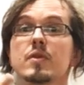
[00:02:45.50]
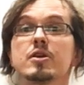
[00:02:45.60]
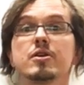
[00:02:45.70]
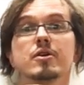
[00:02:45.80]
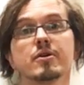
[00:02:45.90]

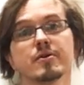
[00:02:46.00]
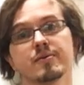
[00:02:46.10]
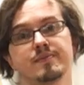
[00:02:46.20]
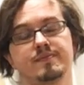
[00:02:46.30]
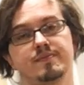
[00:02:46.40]
you.
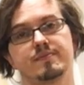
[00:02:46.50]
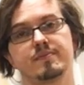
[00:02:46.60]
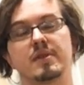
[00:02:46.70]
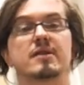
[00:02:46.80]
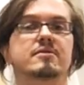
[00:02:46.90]

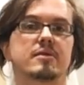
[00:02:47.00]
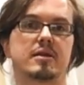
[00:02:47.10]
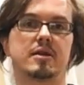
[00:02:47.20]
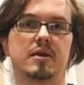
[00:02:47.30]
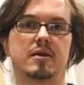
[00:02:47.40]
That's the
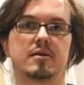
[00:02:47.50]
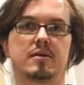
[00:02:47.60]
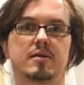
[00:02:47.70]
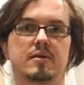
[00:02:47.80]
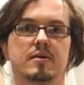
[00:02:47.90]
key.
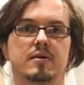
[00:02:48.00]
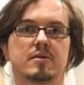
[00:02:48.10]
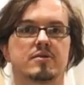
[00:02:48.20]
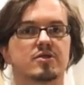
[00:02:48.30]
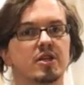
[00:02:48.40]

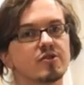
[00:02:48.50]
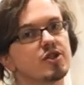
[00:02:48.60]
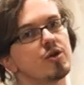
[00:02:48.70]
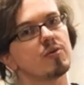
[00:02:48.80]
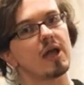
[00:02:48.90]
The skills that
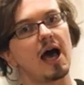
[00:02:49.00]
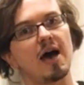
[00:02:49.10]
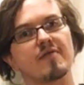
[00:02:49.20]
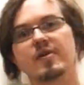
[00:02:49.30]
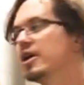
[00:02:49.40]
you will
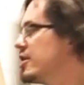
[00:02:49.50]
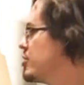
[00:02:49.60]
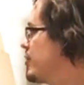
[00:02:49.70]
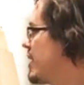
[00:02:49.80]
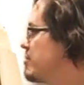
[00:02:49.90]
have,
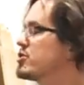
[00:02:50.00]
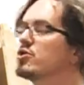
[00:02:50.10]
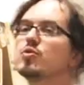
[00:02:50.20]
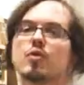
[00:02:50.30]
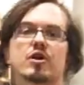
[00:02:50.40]
you'll be able to
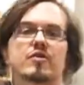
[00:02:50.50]
do work